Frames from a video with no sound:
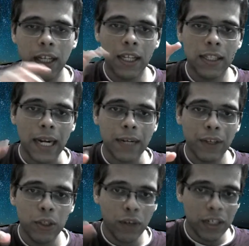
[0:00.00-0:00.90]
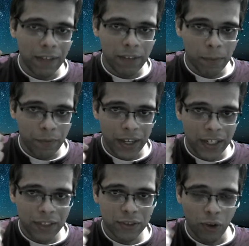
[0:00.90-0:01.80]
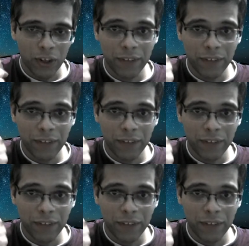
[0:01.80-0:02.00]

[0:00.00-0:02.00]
that way you will develop a very solid